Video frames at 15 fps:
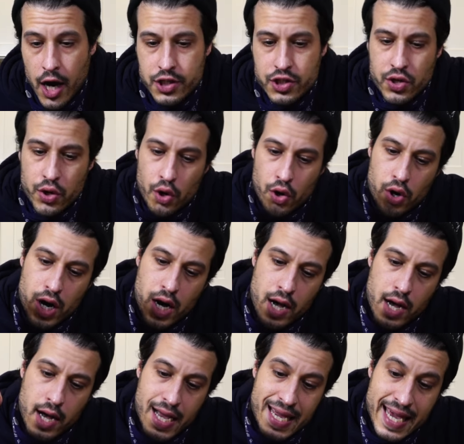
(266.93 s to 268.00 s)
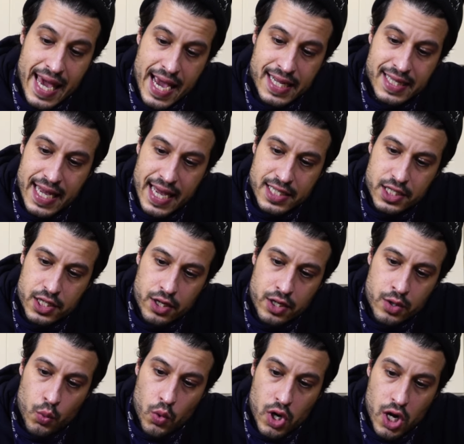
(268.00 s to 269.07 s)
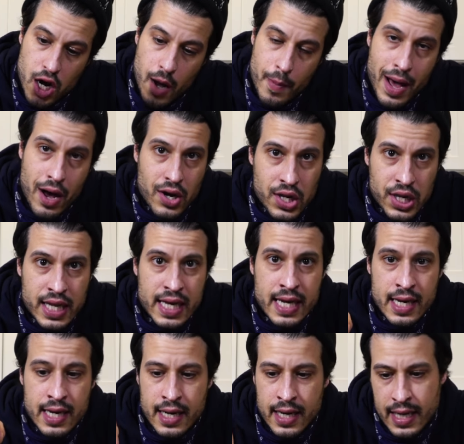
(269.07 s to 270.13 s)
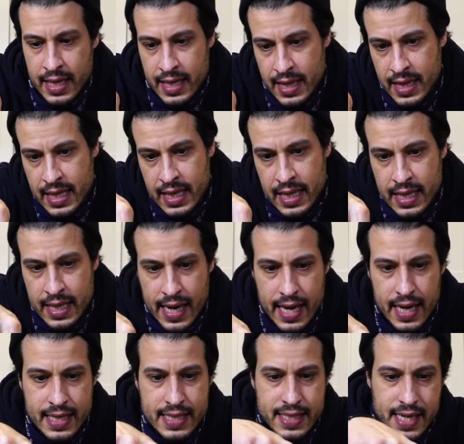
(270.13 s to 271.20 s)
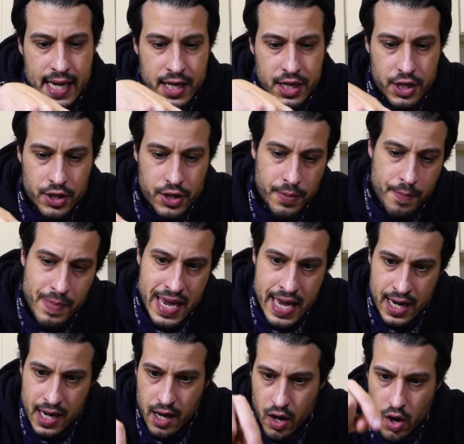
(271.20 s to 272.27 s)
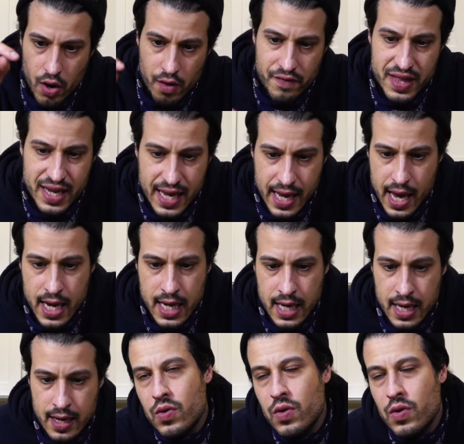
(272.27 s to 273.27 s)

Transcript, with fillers: until uh, a cake tester will come out clean in the kind of center meat of the cake,